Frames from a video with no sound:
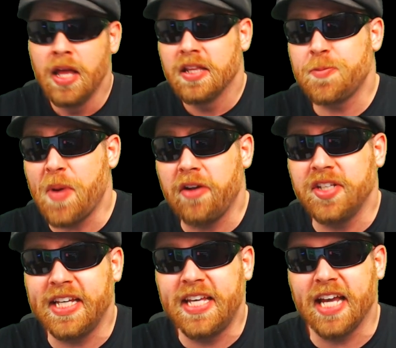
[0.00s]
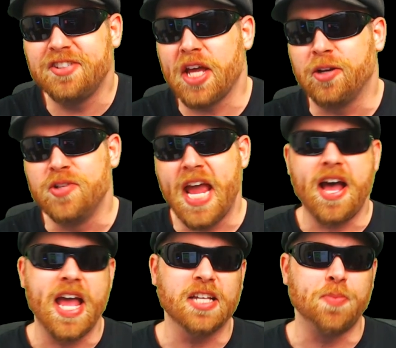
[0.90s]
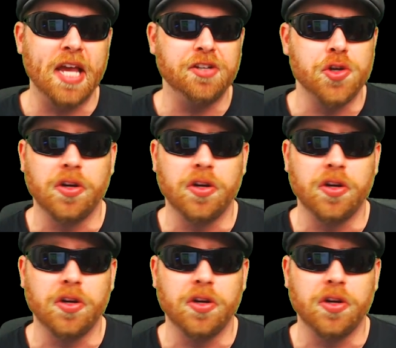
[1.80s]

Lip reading: The Sparring DK channel now has Patreon,